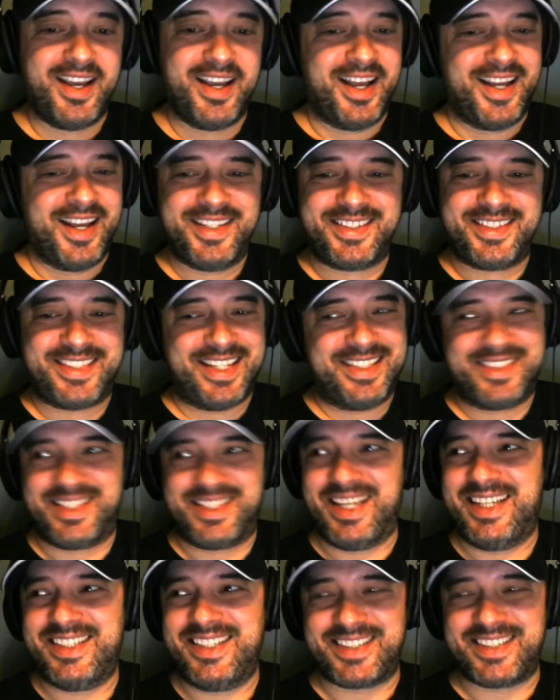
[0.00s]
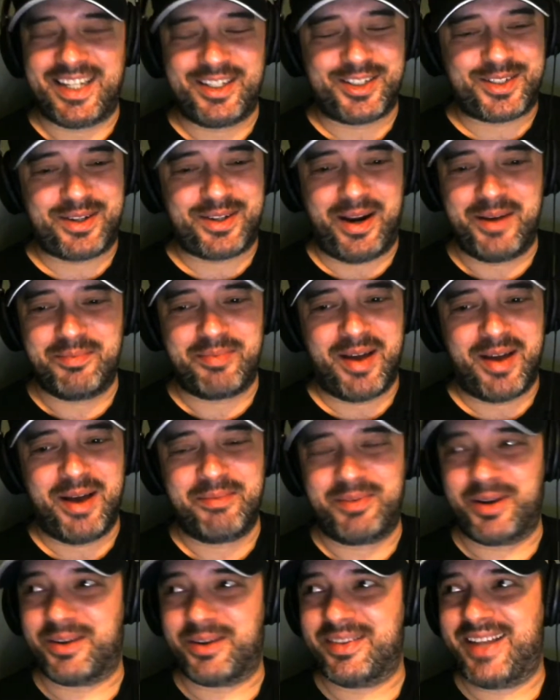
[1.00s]
And he said Trent better
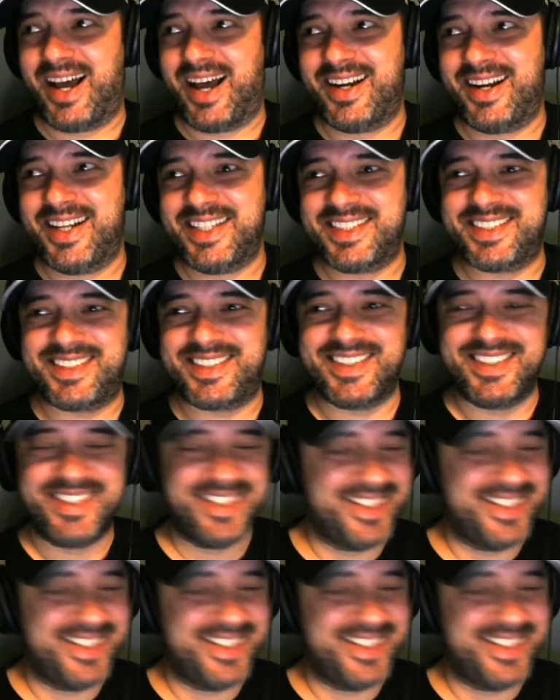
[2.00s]
be on that list.